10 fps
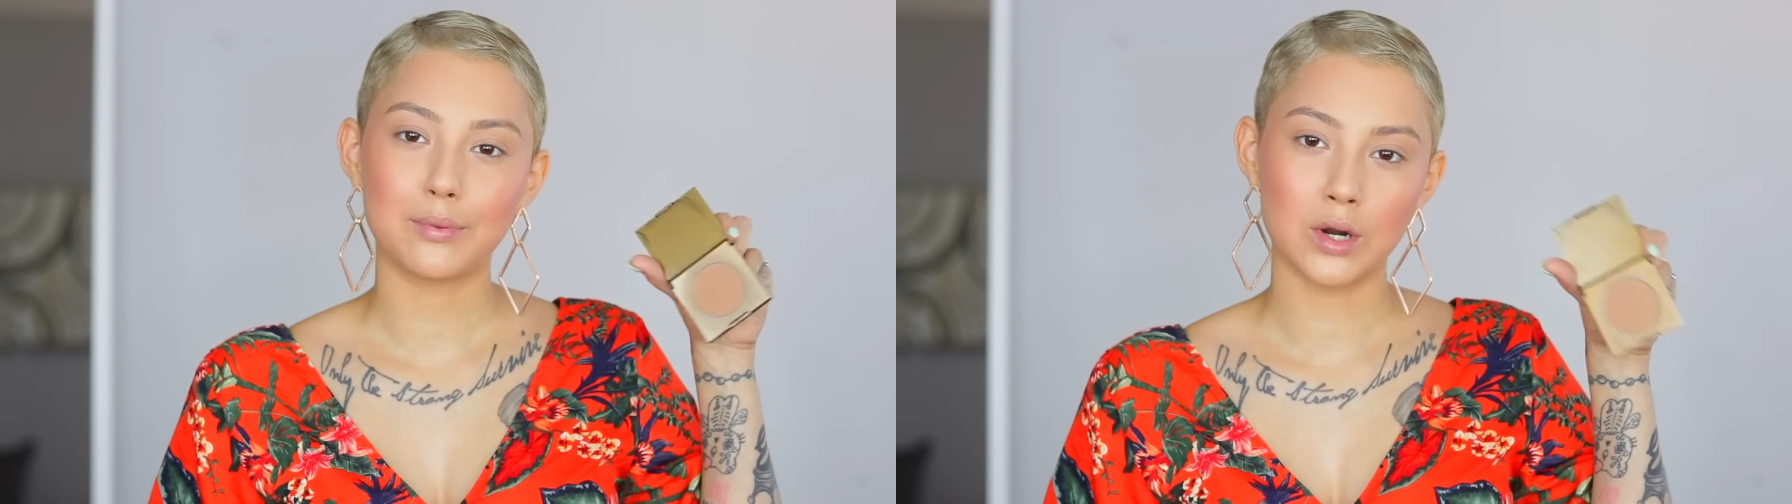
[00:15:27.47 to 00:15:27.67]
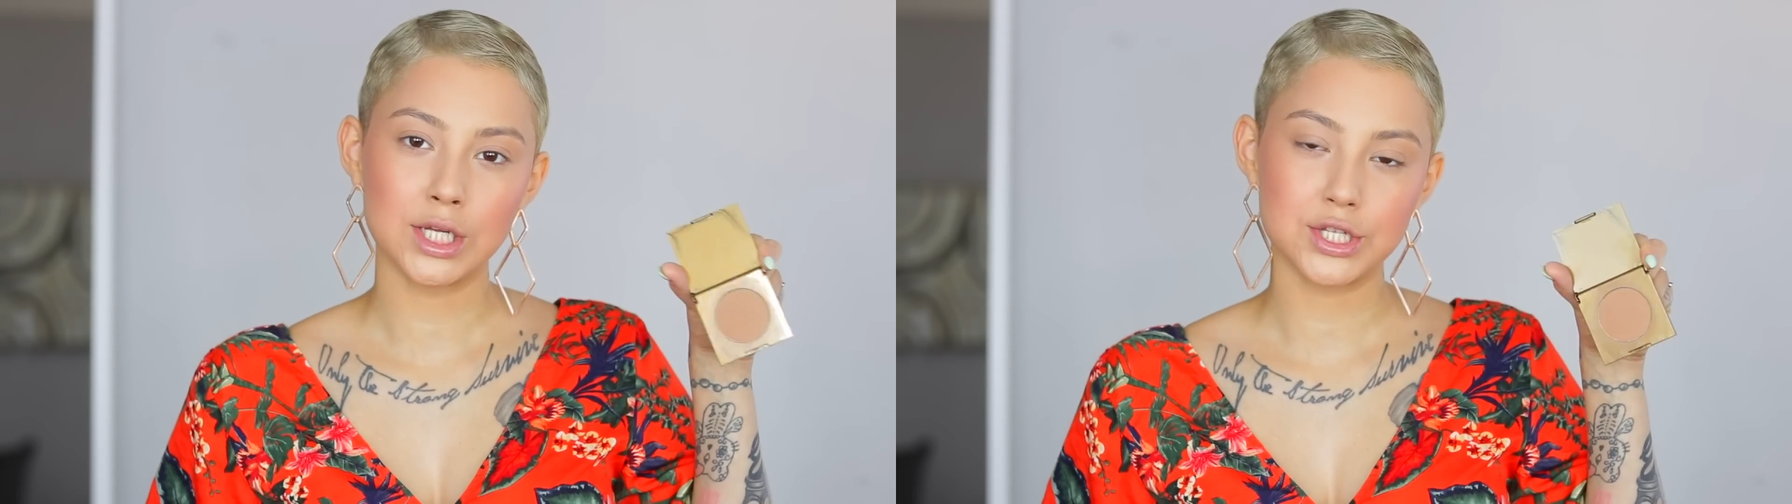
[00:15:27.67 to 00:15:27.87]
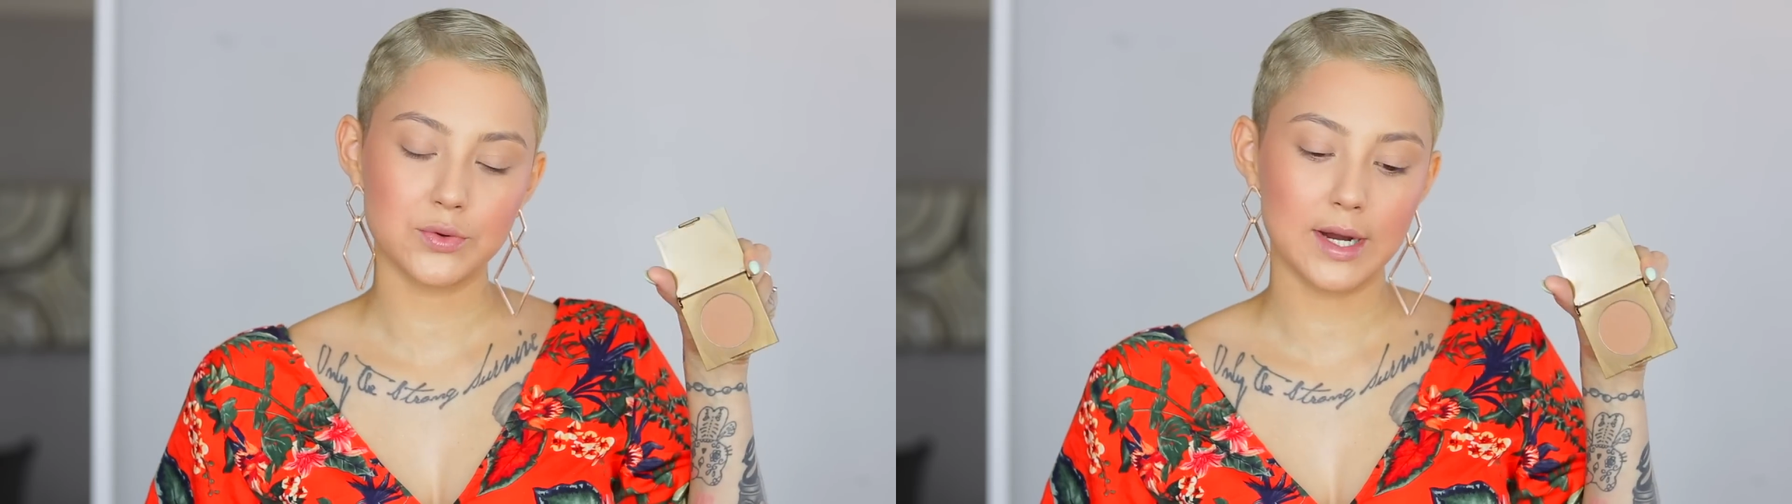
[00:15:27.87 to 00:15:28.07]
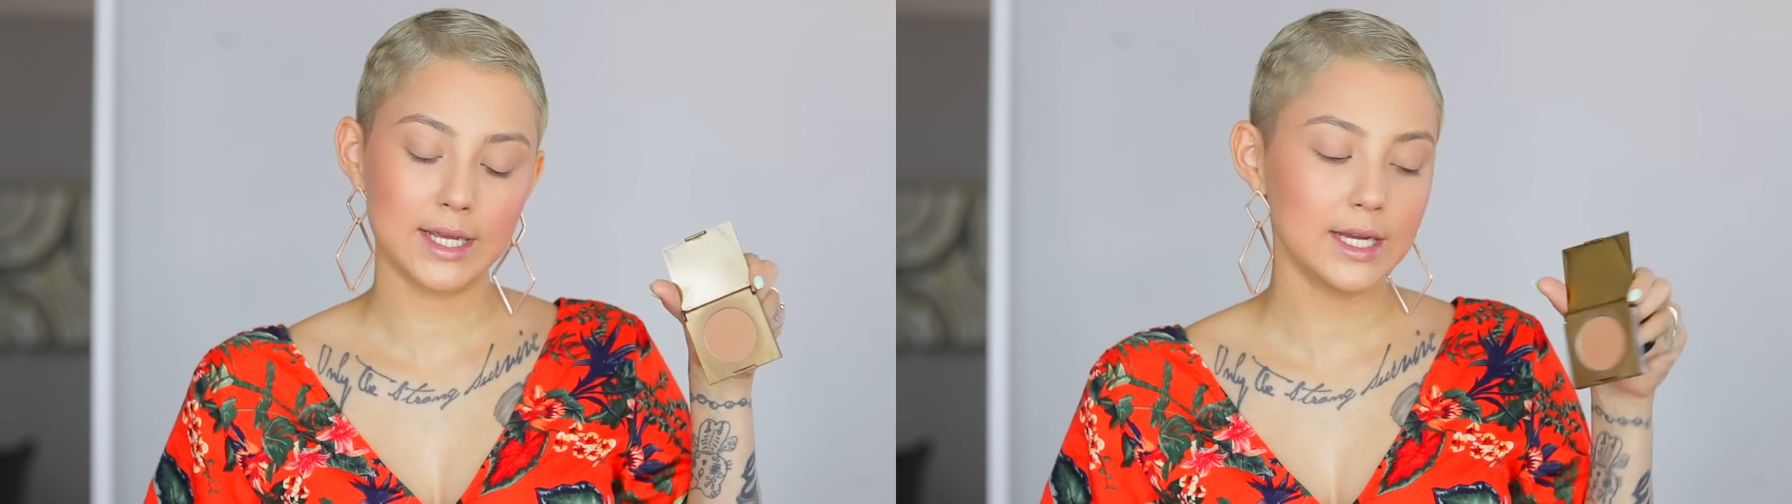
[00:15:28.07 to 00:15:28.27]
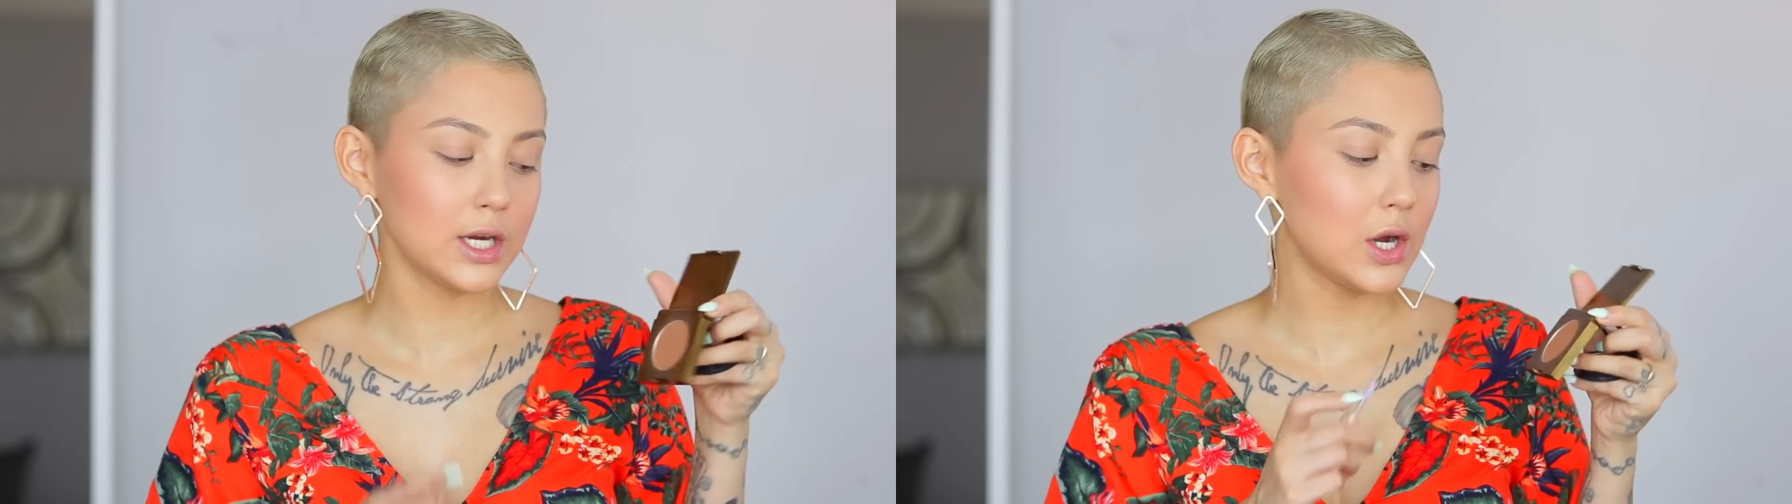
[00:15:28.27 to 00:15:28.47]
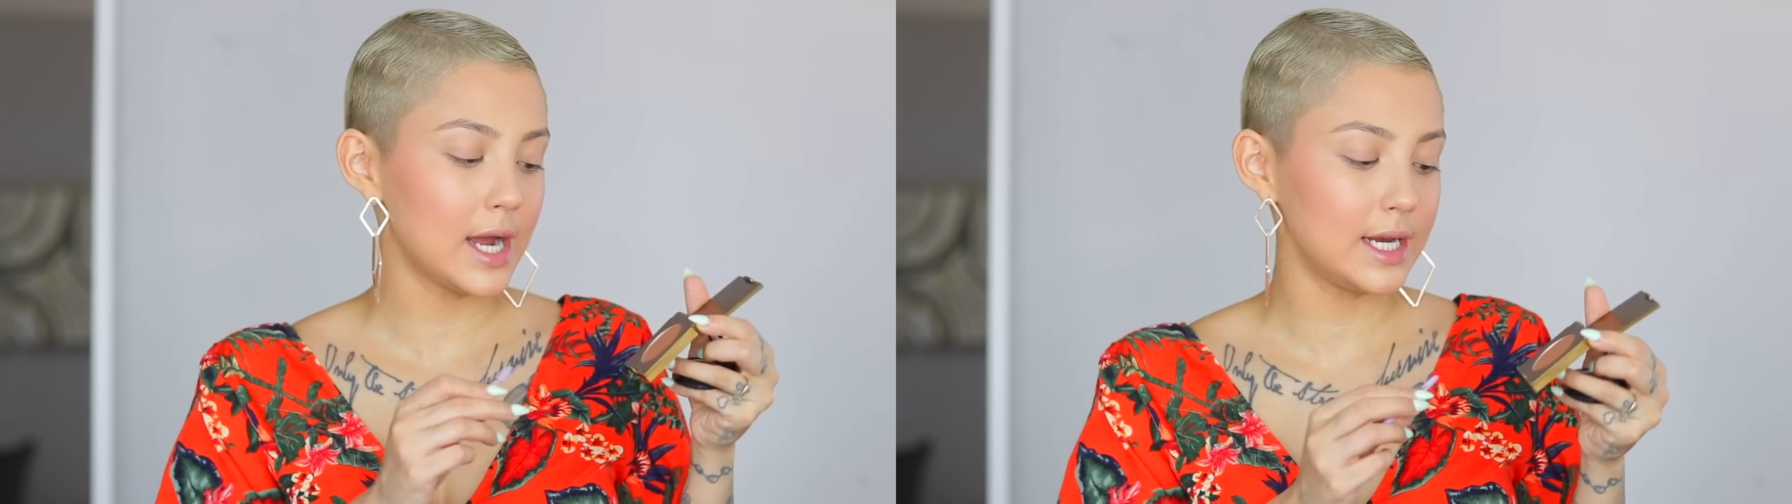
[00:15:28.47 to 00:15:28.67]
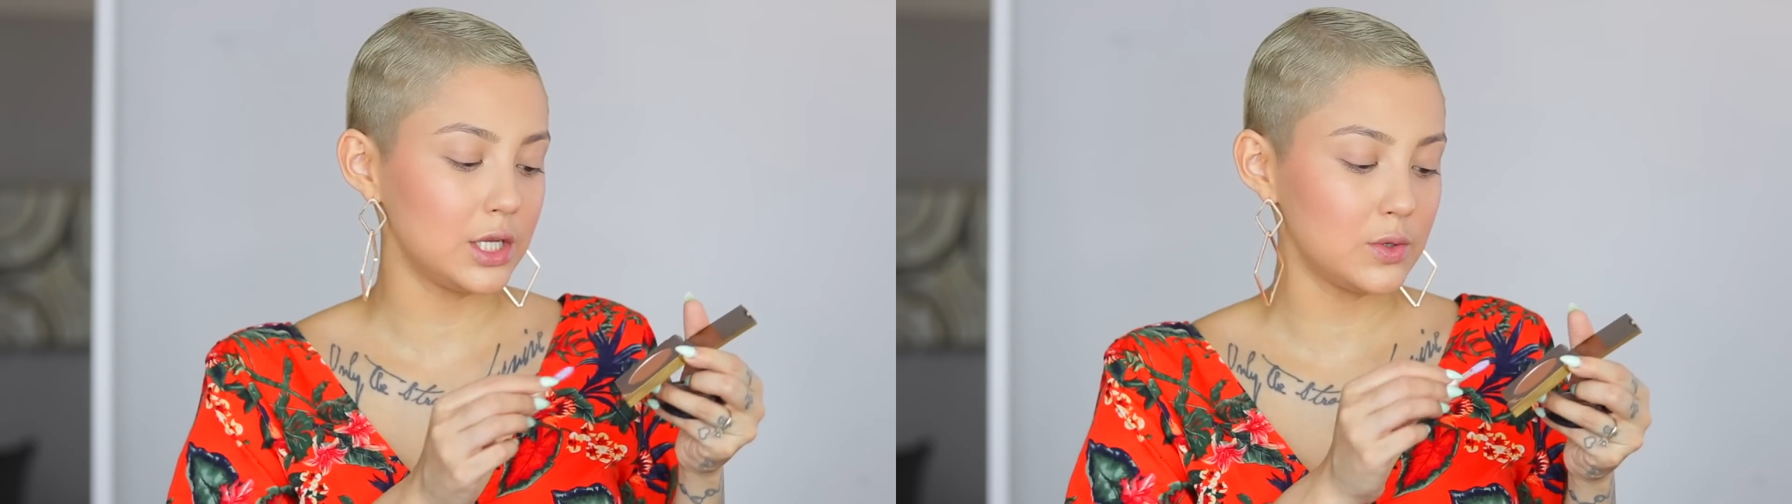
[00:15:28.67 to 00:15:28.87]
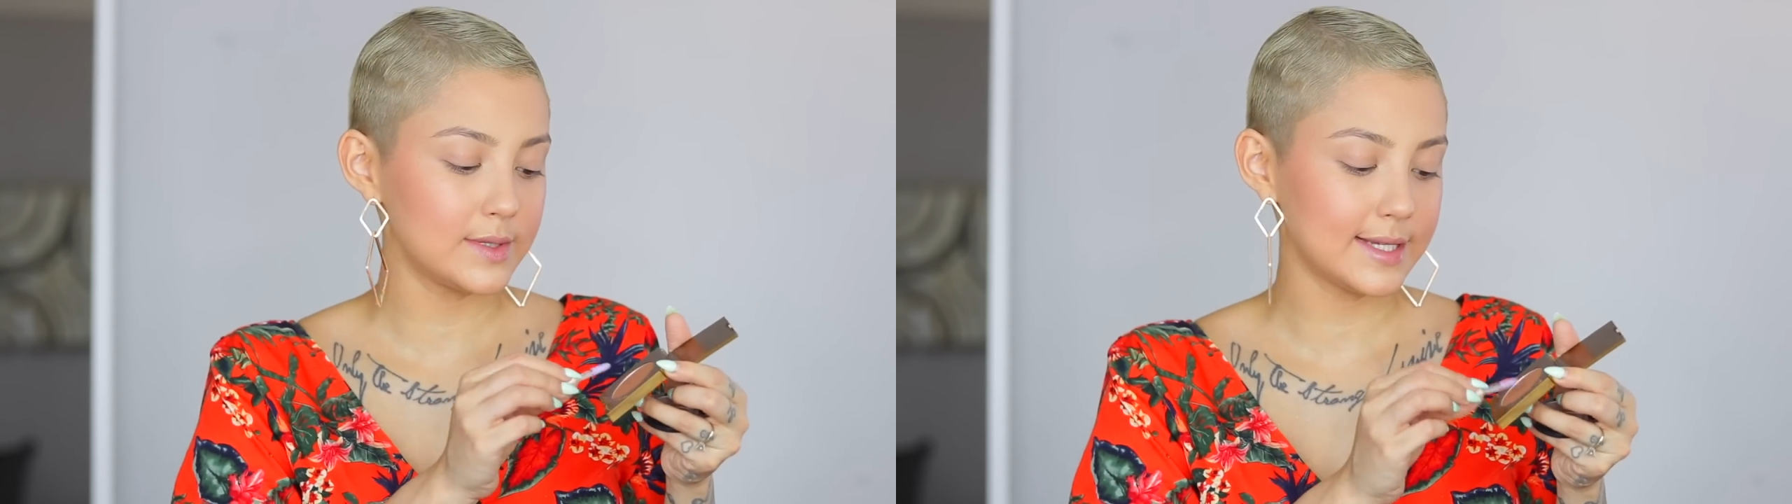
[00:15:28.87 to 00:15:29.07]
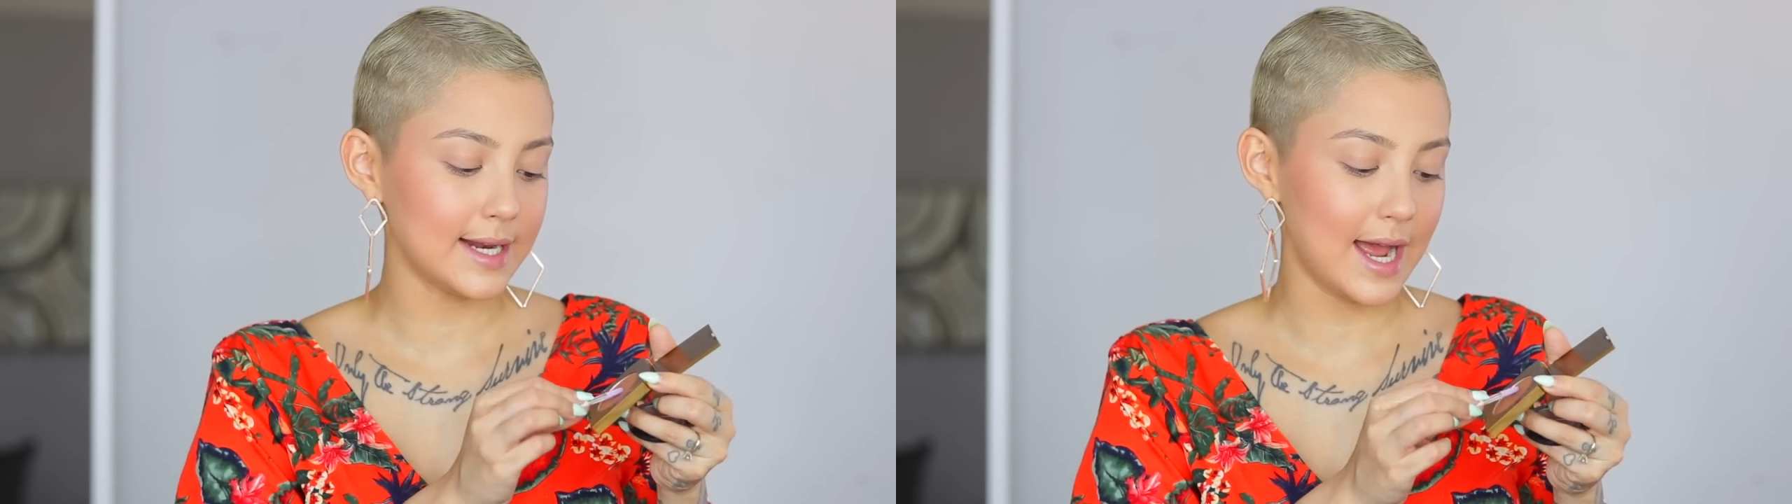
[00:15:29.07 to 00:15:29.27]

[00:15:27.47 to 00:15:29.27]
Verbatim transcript: bronzer right here and use it